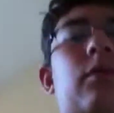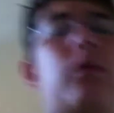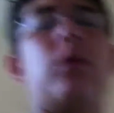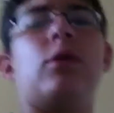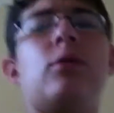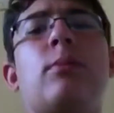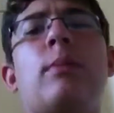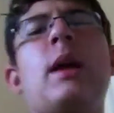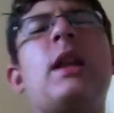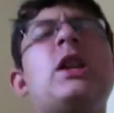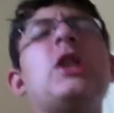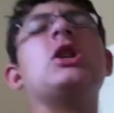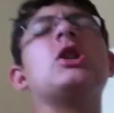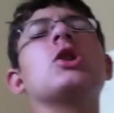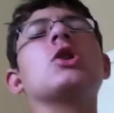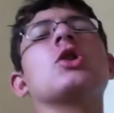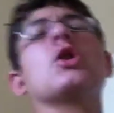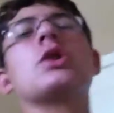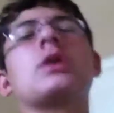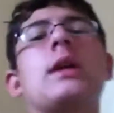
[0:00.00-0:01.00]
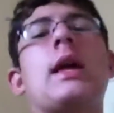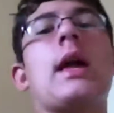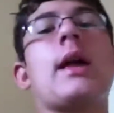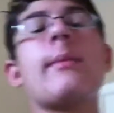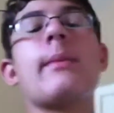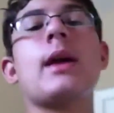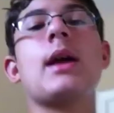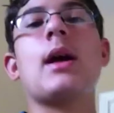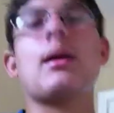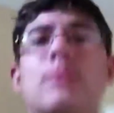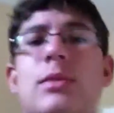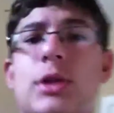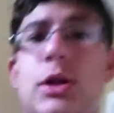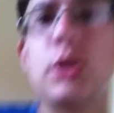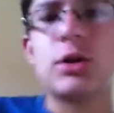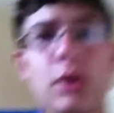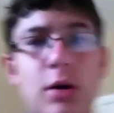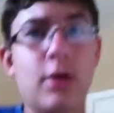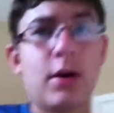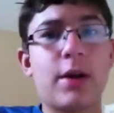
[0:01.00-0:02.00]
Robader Gaming. I'm
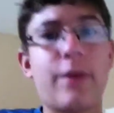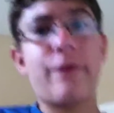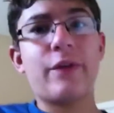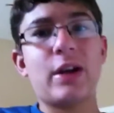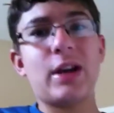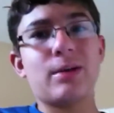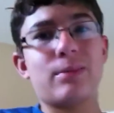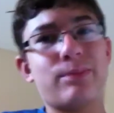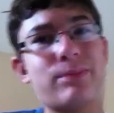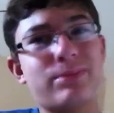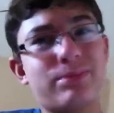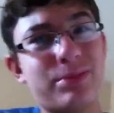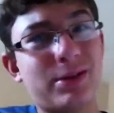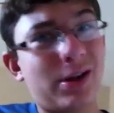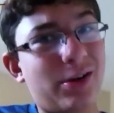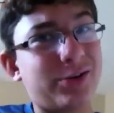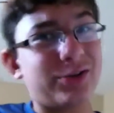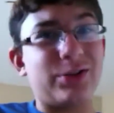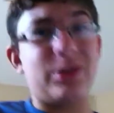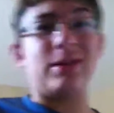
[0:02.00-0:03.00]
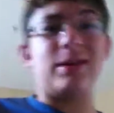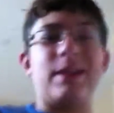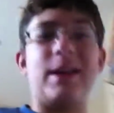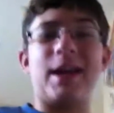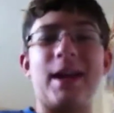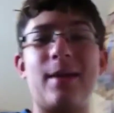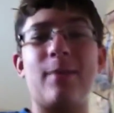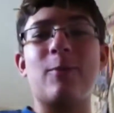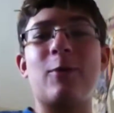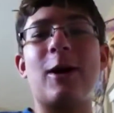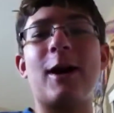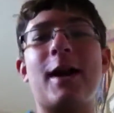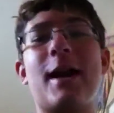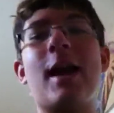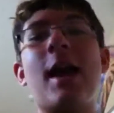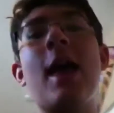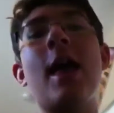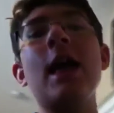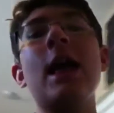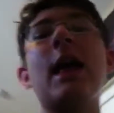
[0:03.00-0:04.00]
sorry if I didn't pronounce your name
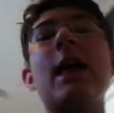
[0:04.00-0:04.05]
right.